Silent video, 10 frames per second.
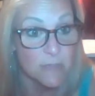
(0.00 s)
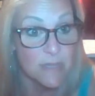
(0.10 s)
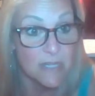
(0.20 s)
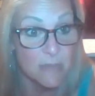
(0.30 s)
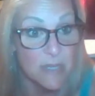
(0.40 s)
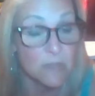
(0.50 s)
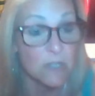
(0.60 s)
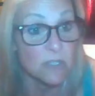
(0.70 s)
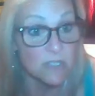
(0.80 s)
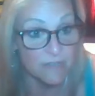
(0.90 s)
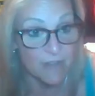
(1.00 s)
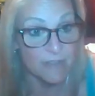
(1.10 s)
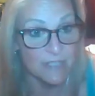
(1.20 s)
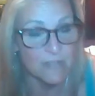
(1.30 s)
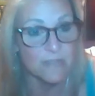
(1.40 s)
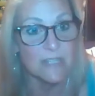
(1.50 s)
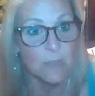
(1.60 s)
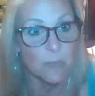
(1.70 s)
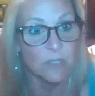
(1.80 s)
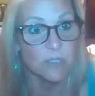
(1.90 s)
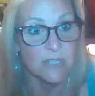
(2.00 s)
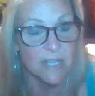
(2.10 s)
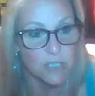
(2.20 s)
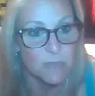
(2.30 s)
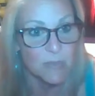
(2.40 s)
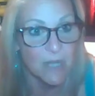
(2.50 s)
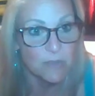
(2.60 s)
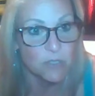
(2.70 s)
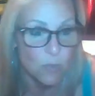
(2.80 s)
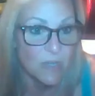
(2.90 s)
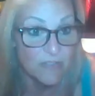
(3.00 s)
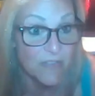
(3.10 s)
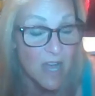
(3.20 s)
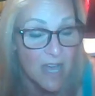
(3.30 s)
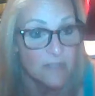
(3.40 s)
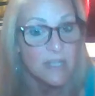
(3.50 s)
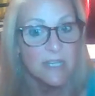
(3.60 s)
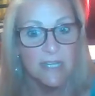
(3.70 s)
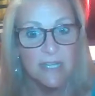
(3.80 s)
to me in a mirror looks very different than what it looked like to me when I was 25.